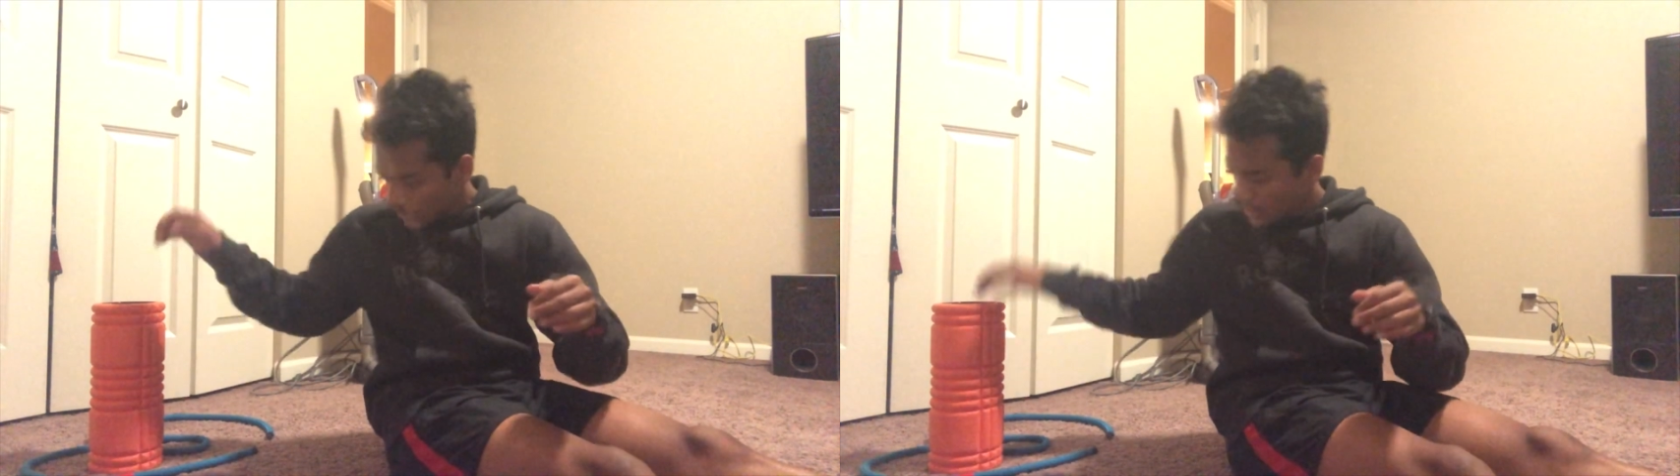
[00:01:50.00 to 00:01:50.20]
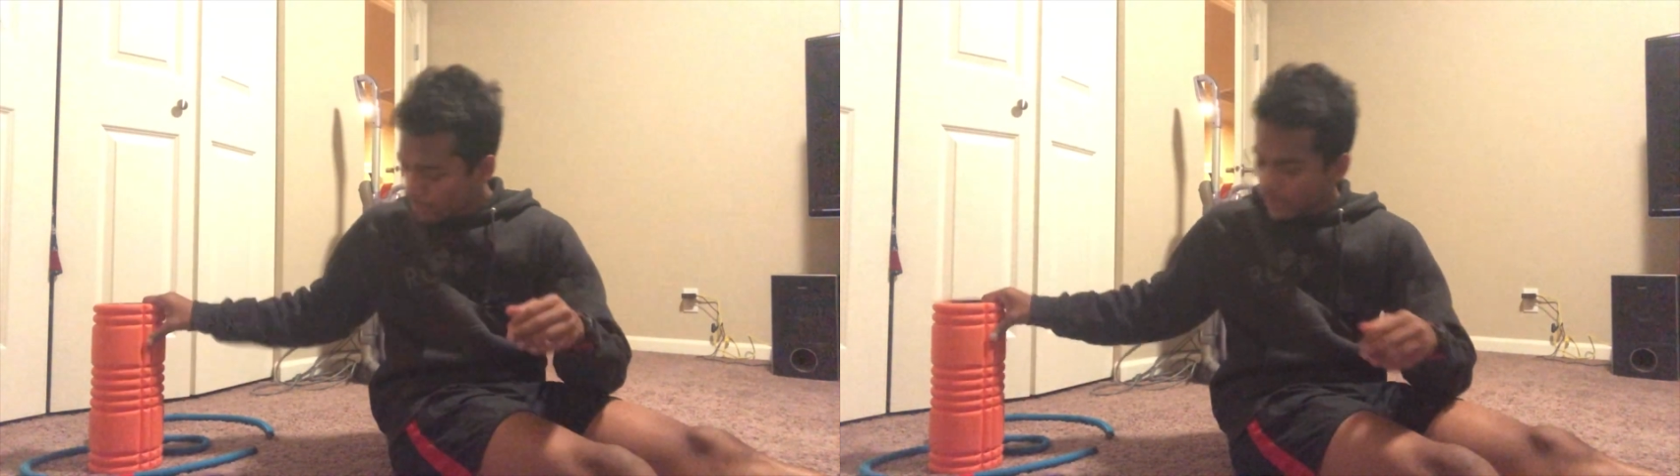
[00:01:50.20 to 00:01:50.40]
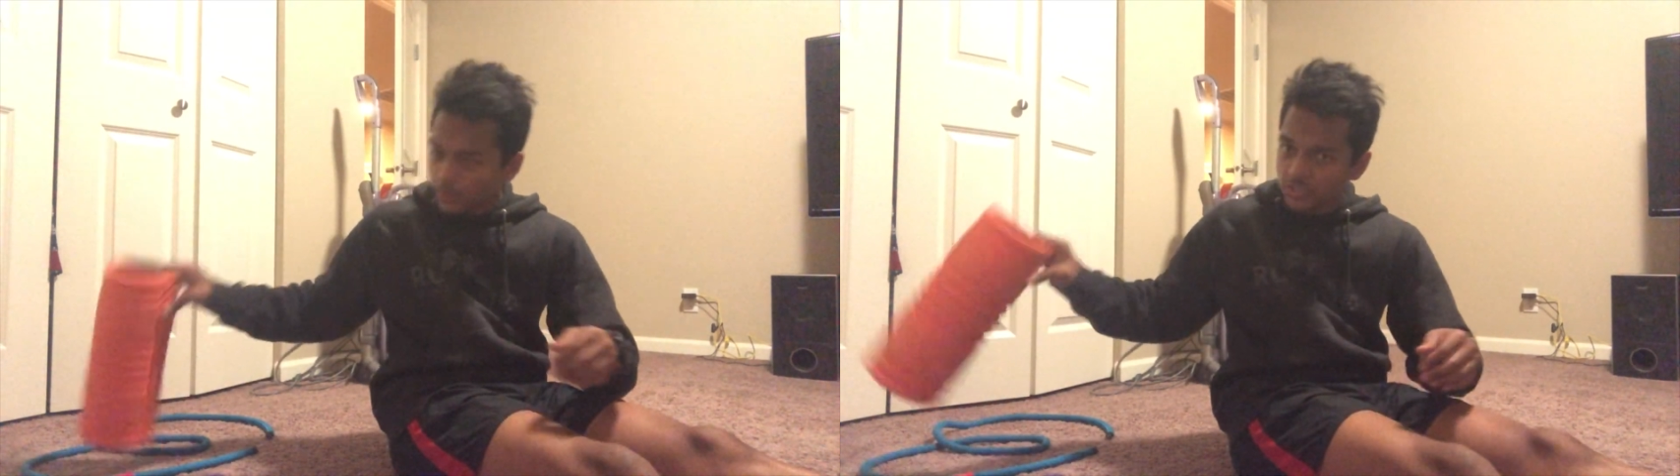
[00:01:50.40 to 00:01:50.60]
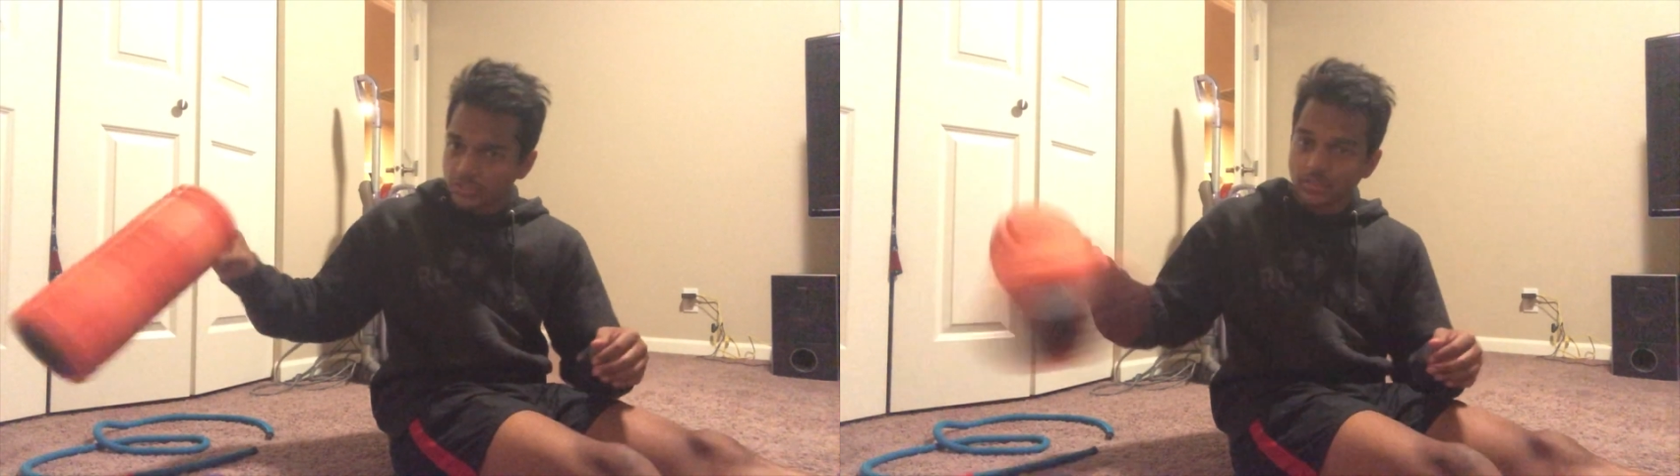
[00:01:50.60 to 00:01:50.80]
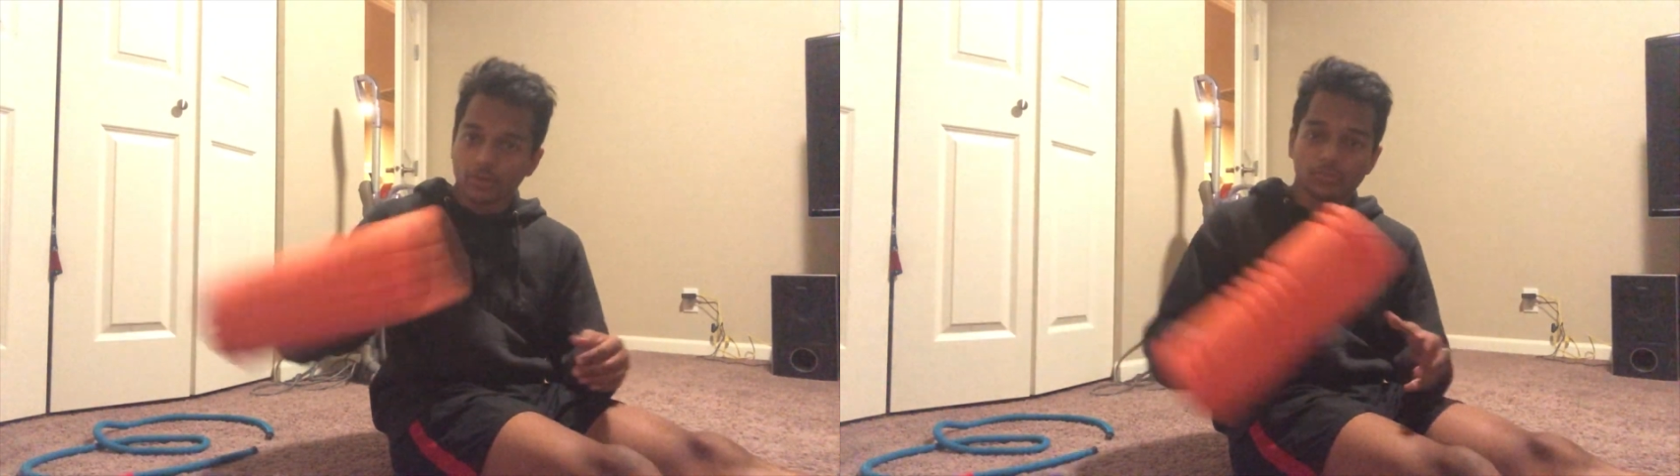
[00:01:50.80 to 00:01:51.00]
I pretty much
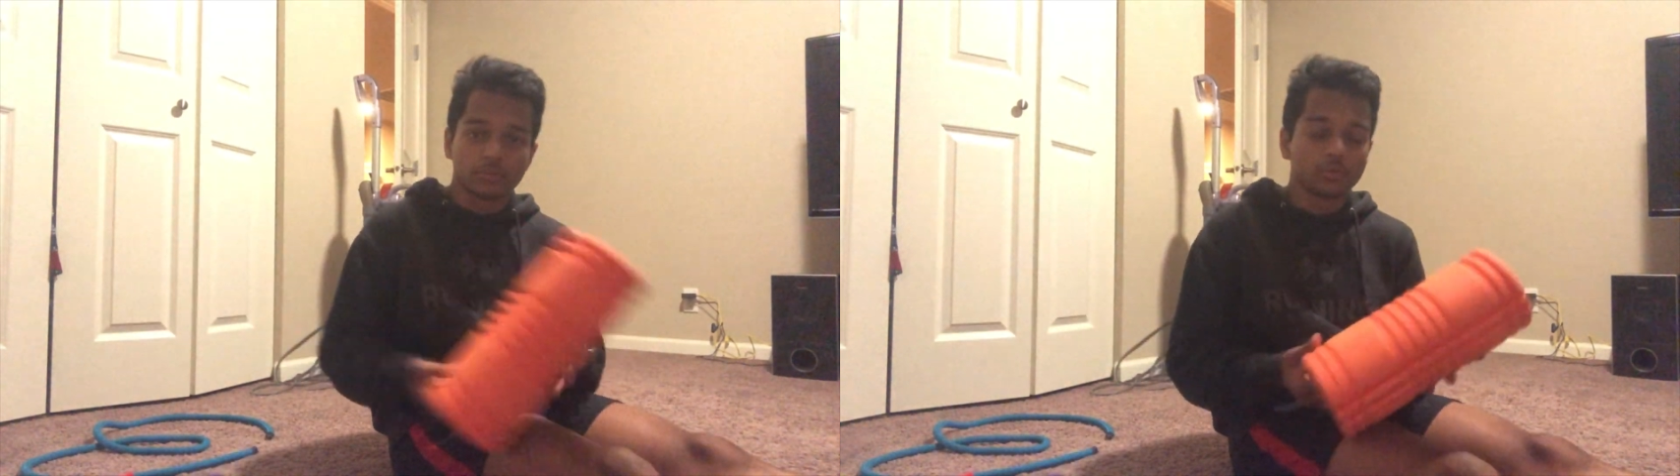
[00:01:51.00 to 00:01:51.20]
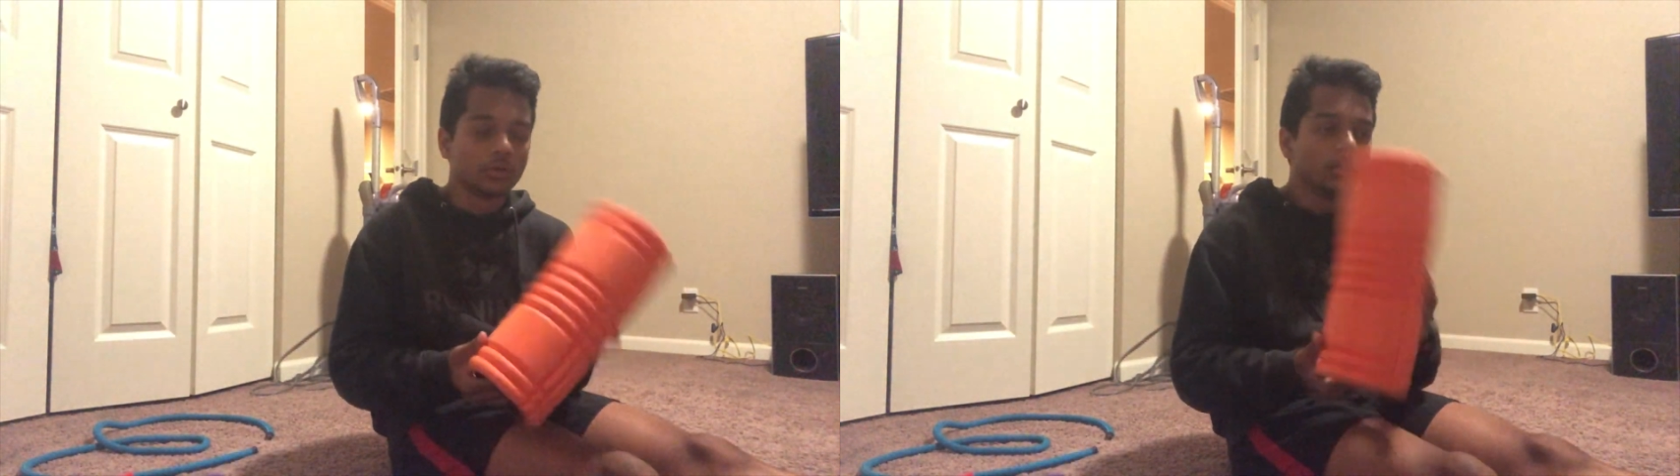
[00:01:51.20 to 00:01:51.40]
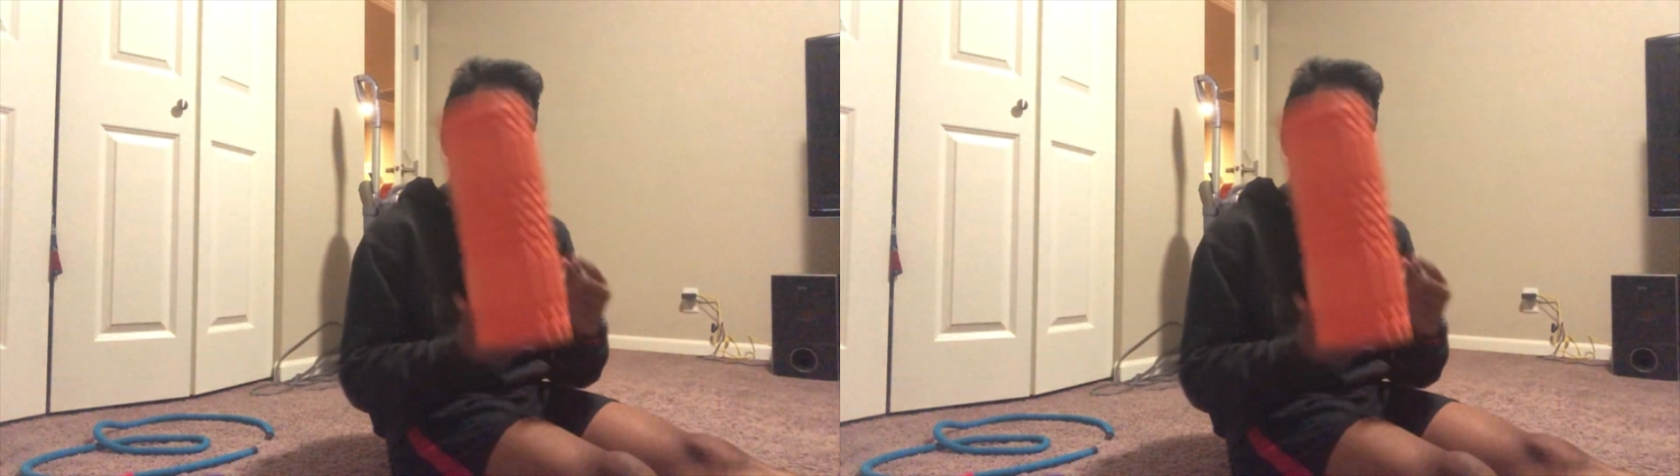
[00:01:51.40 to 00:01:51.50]
just go through